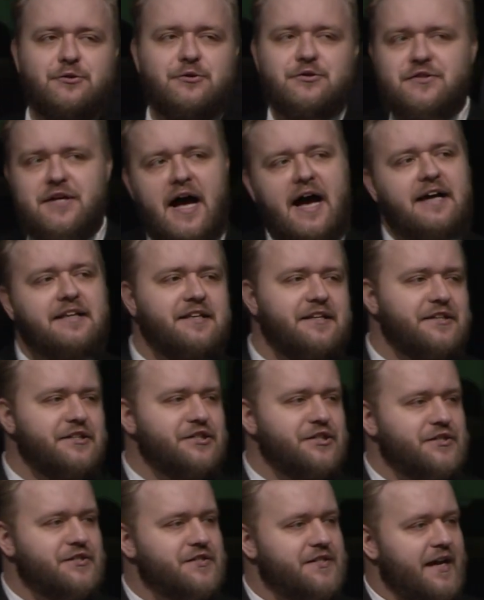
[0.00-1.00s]
Uzziah didn't
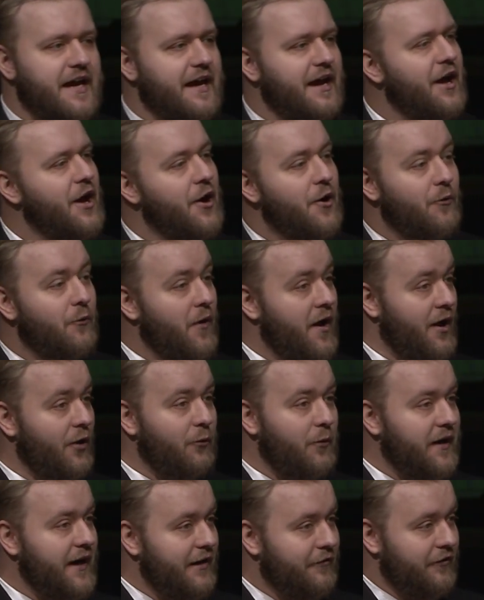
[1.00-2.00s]
just say, well,
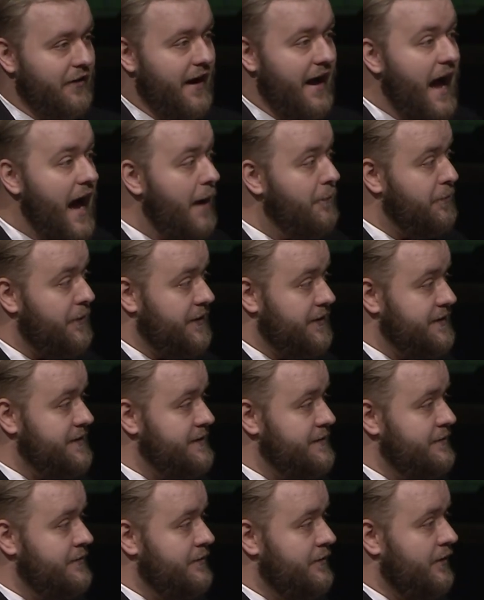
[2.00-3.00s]
whatever
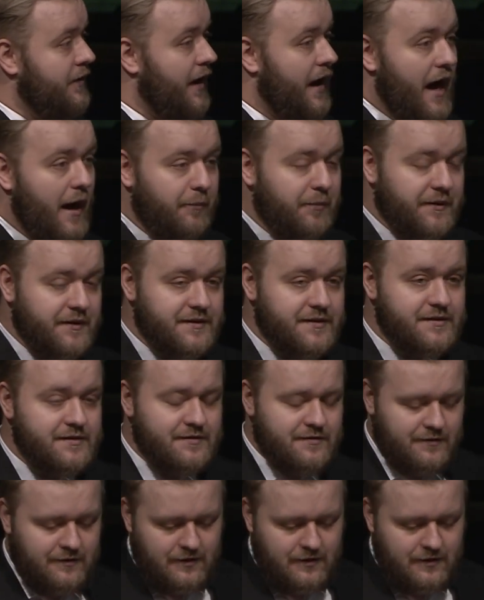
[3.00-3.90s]
happens, happens.